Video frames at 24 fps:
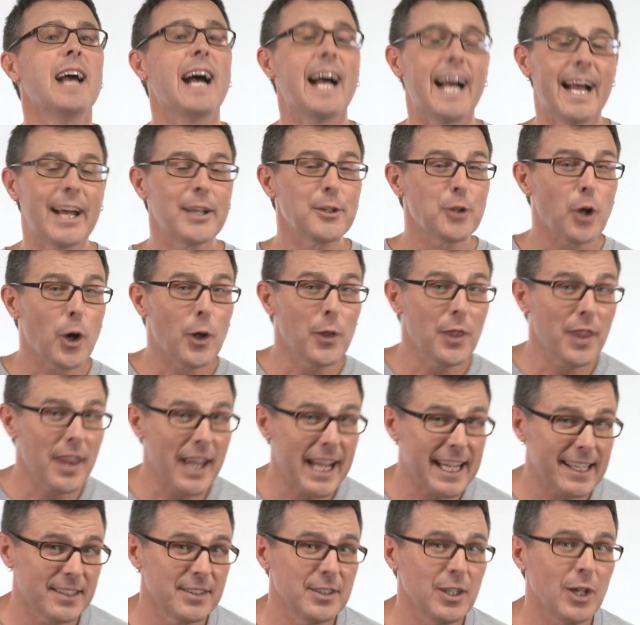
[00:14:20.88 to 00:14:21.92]
And on
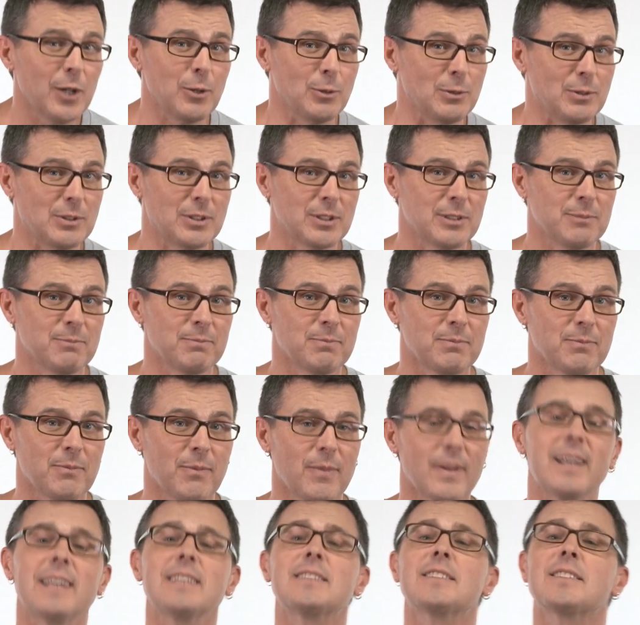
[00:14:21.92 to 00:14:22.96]
that note,
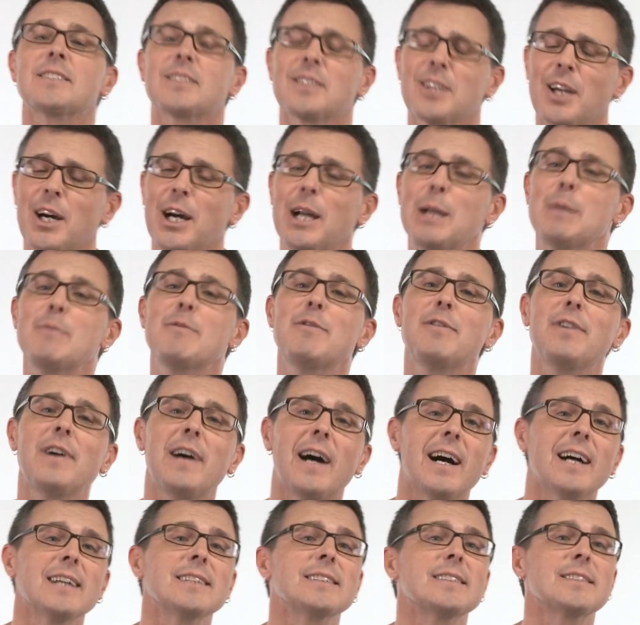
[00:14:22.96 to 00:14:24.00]
it's time for
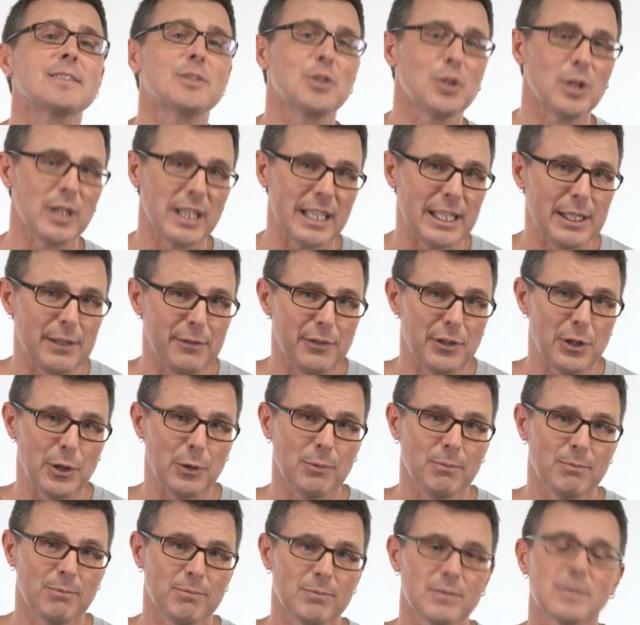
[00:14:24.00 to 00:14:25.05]
us to leave you.
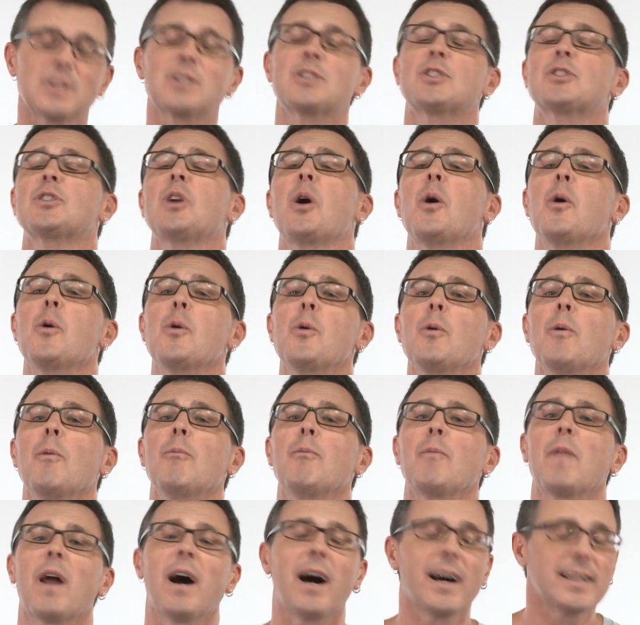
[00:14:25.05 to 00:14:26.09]
So,
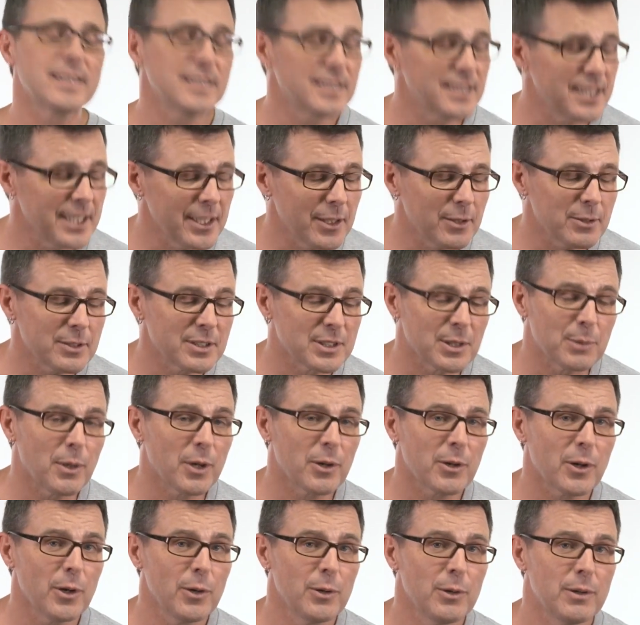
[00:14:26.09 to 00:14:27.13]
until
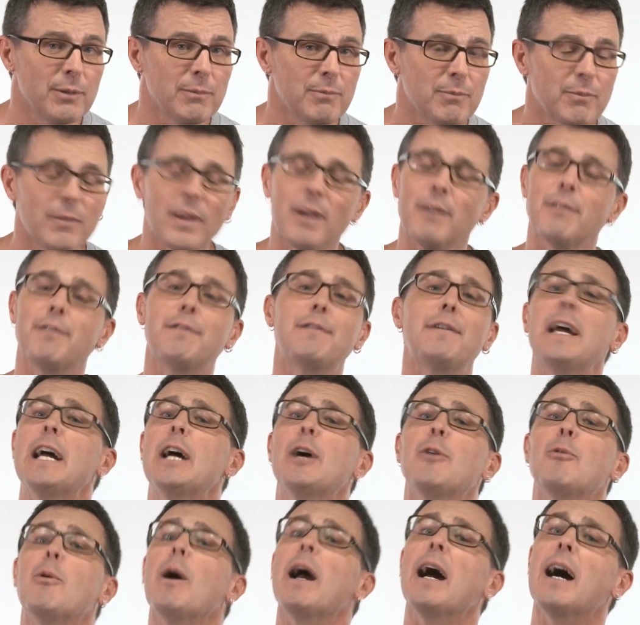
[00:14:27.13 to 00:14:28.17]
tomorrow,
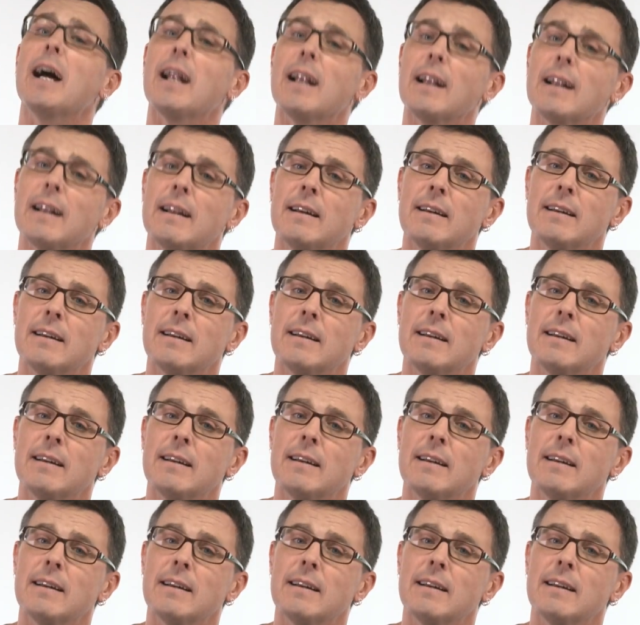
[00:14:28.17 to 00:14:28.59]
farewell.